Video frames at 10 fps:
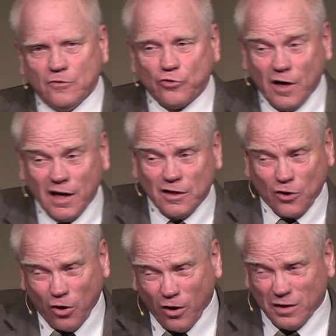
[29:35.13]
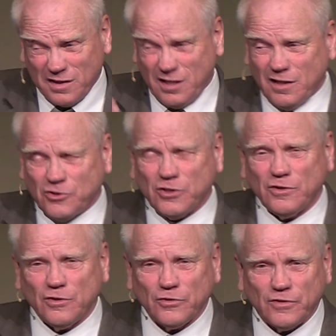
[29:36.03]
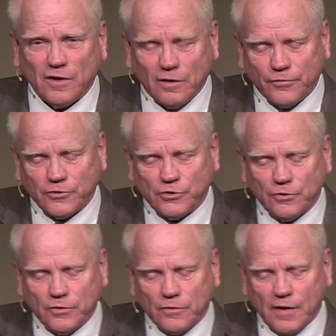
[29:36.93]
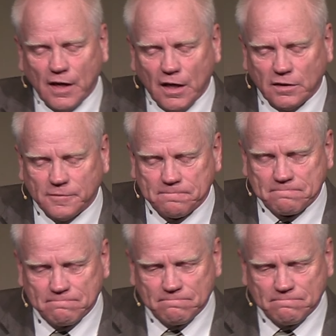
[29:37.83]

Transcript: trying to call attention to yourself as you do that